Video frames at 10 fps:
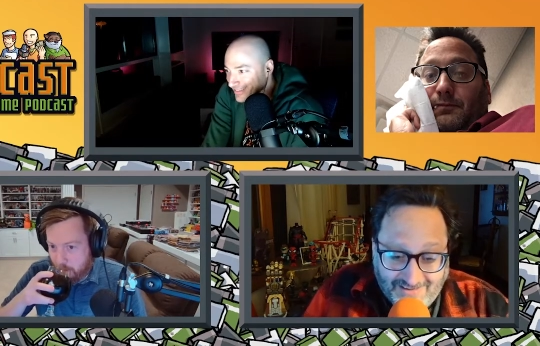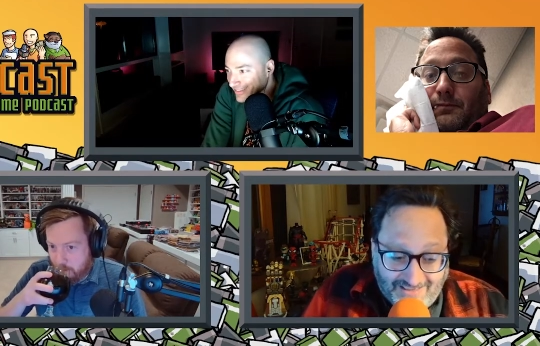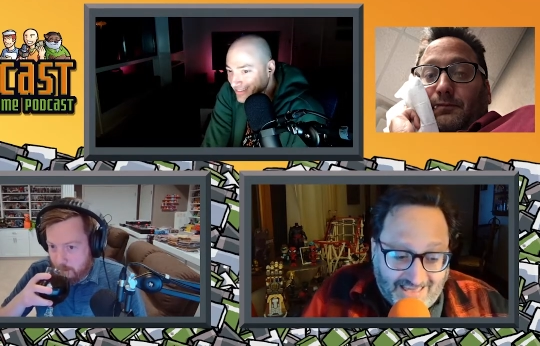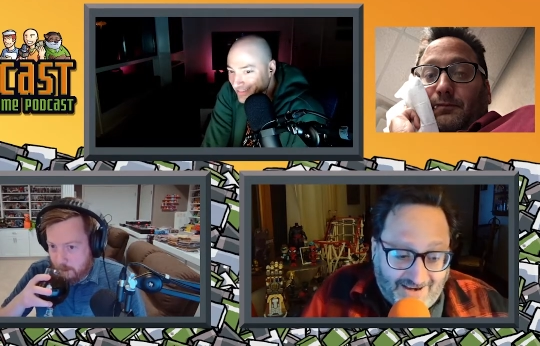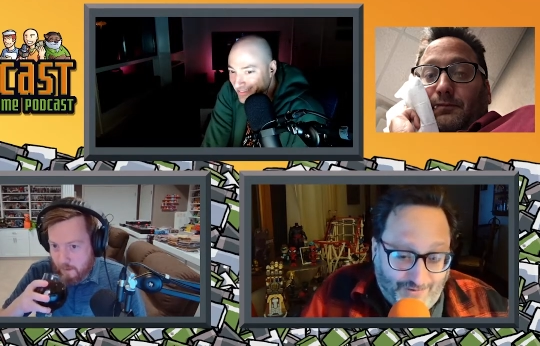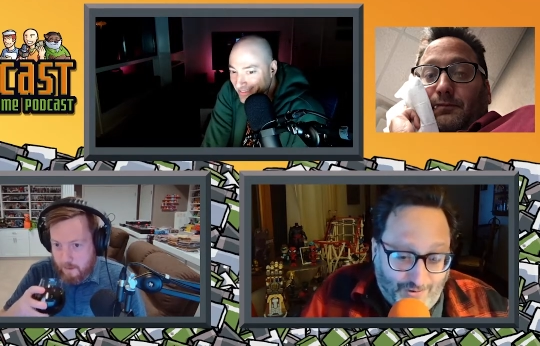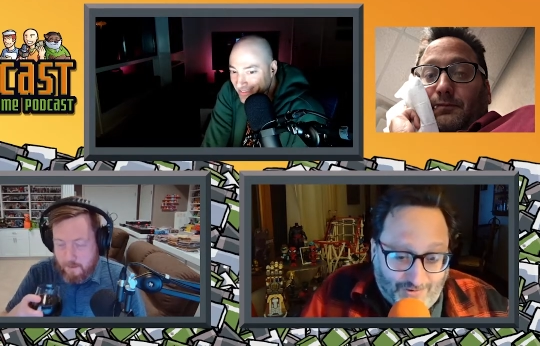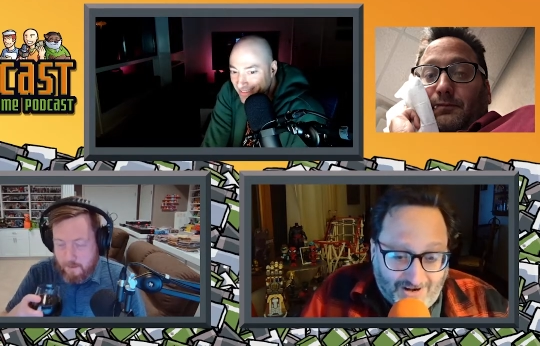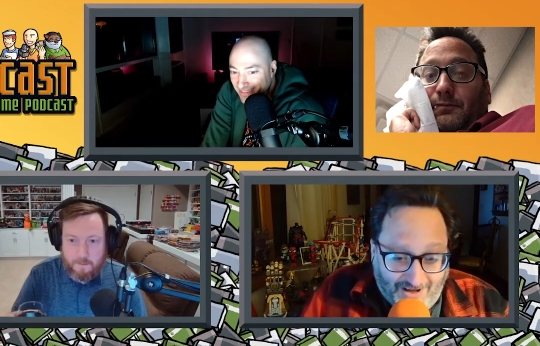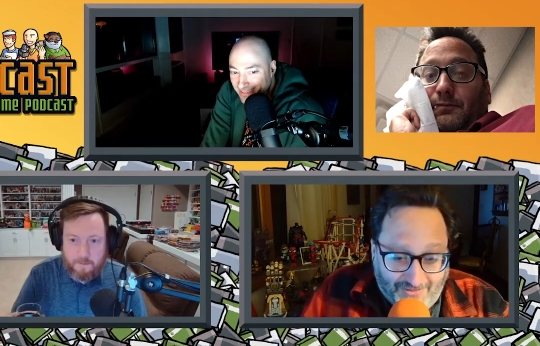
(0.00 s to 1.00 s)
Speaker 1: Everyone
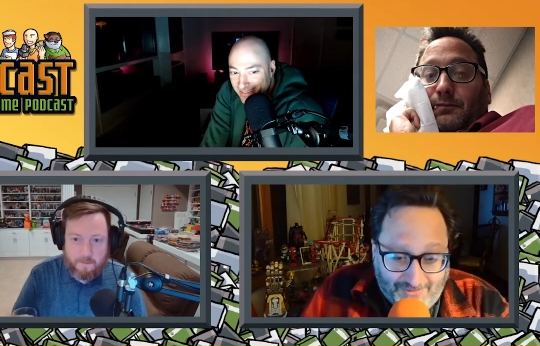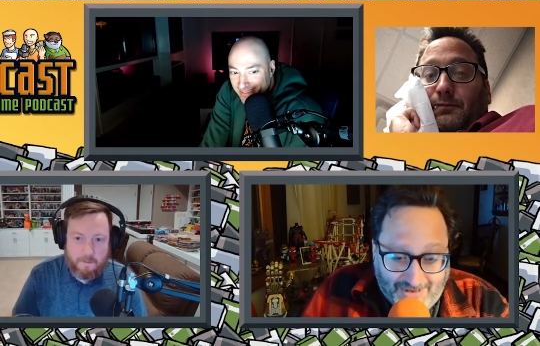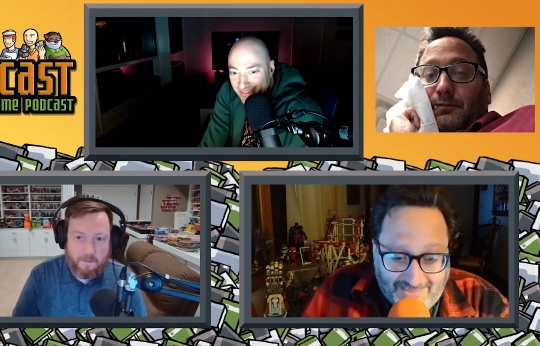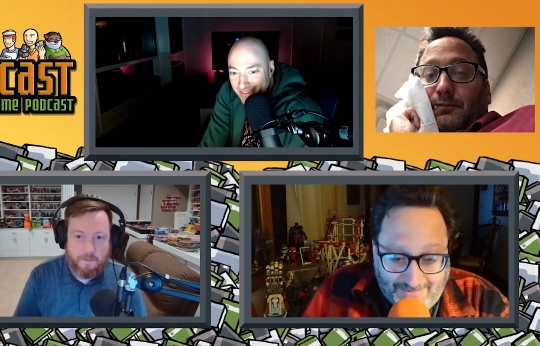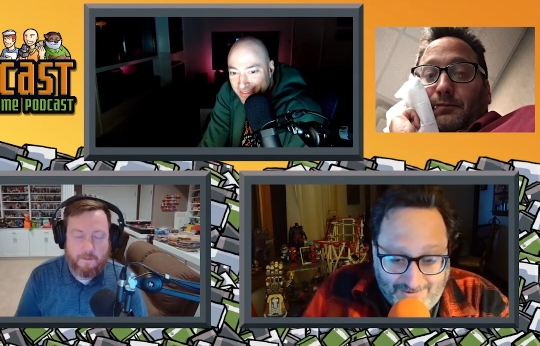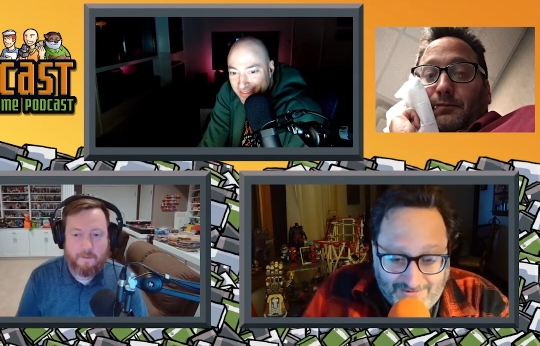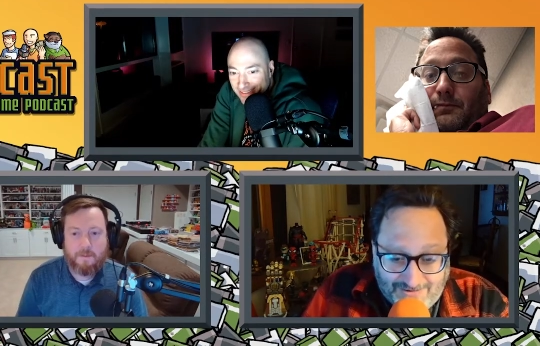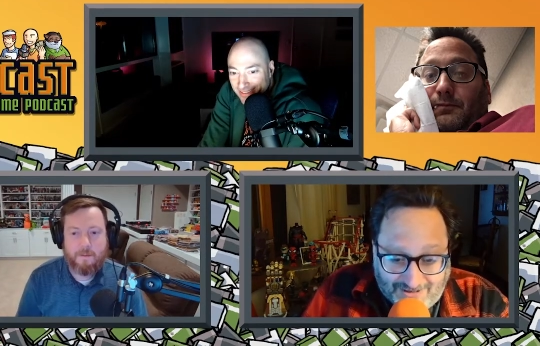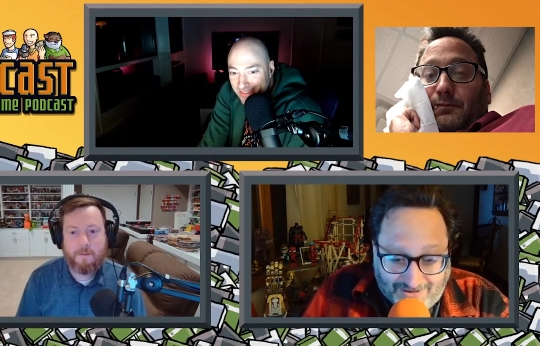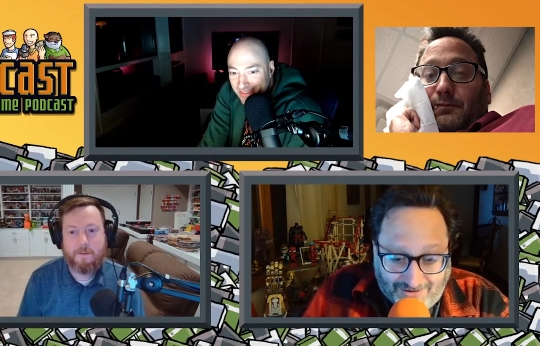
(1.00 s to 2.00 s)
on the in the
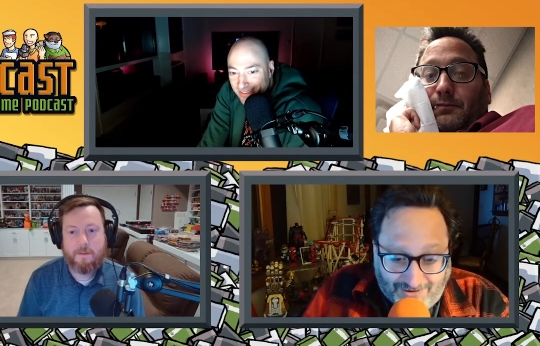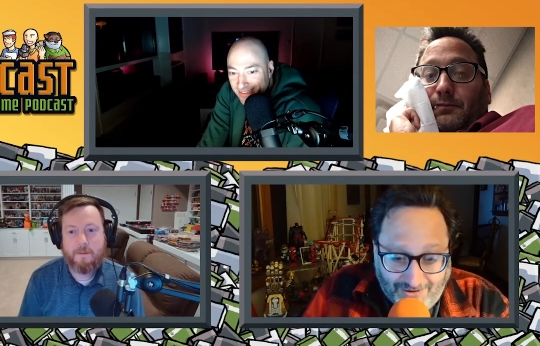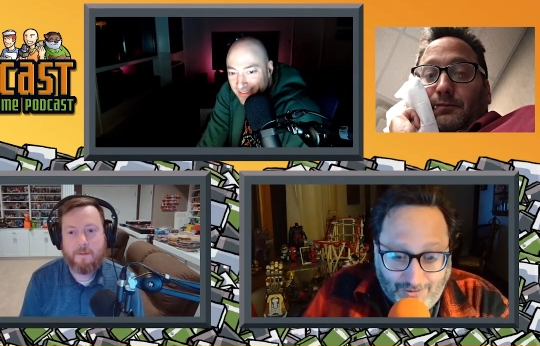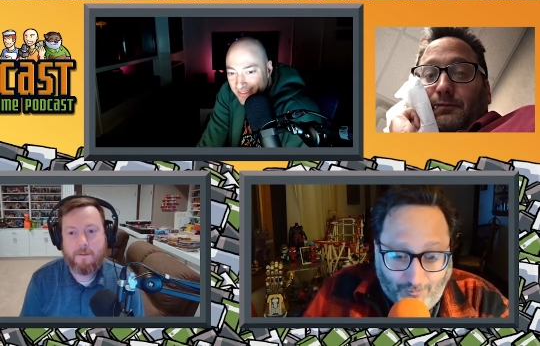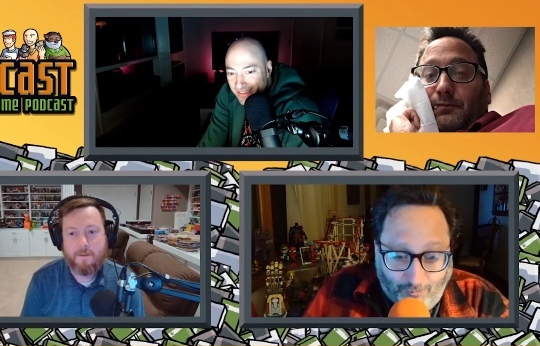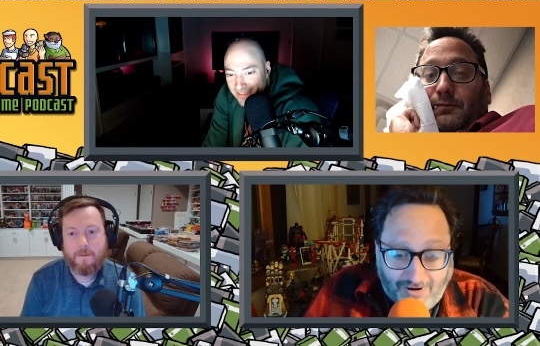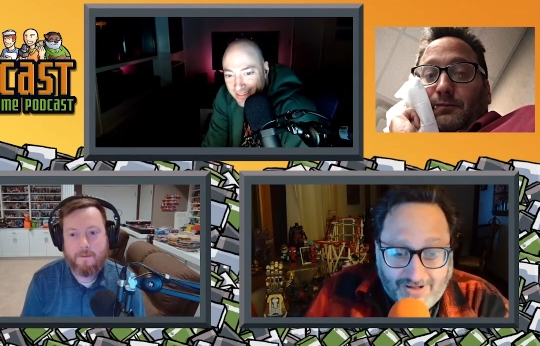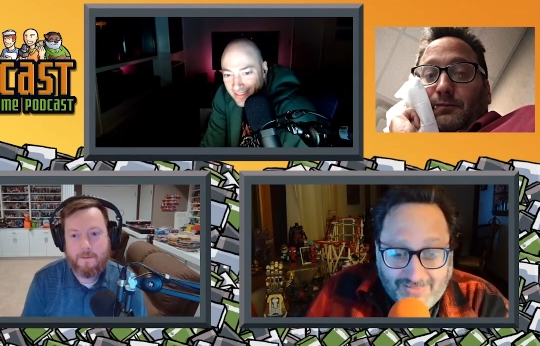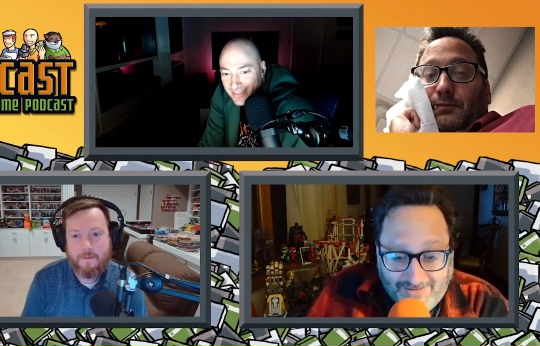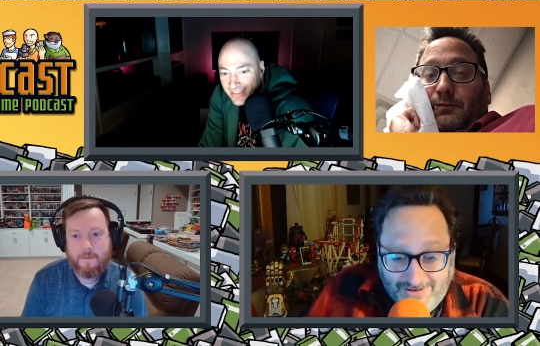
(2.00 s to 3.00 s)
musical
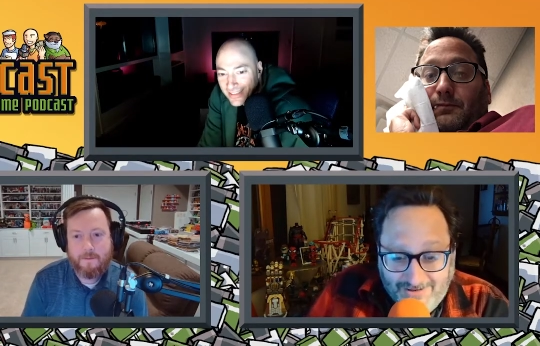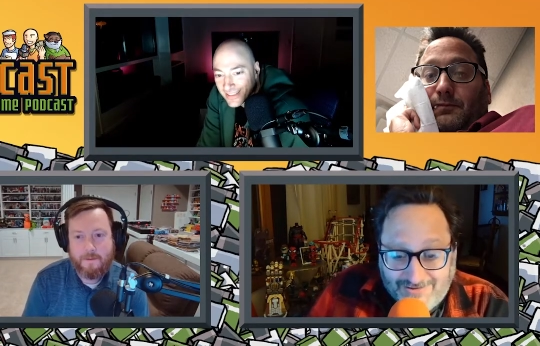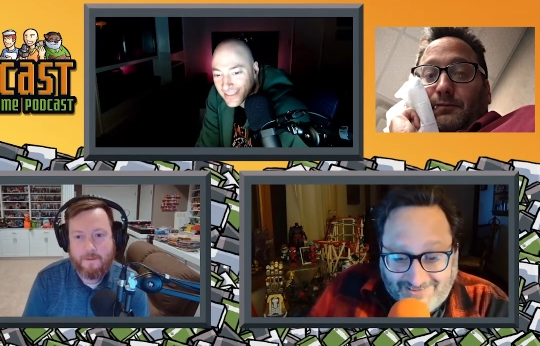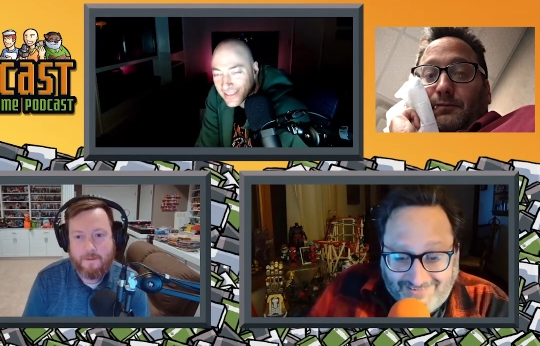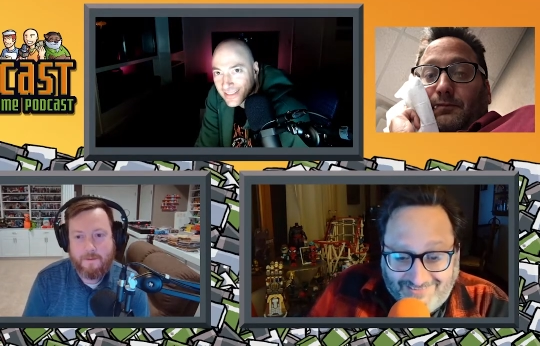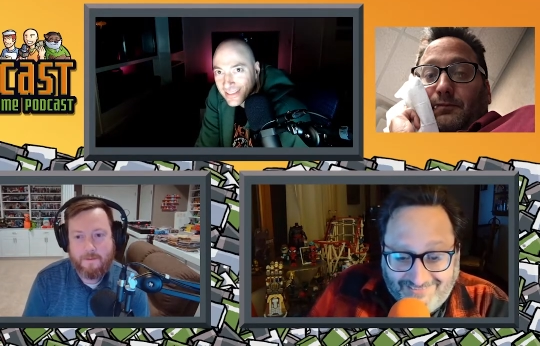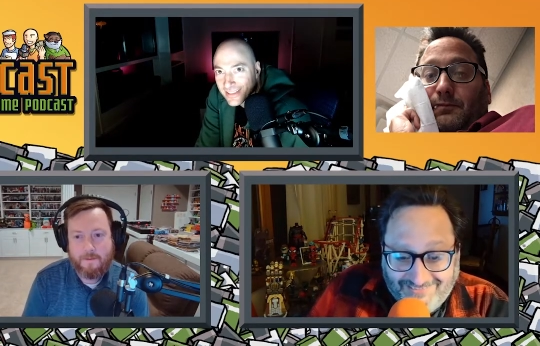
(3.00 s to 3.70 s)
won the musical.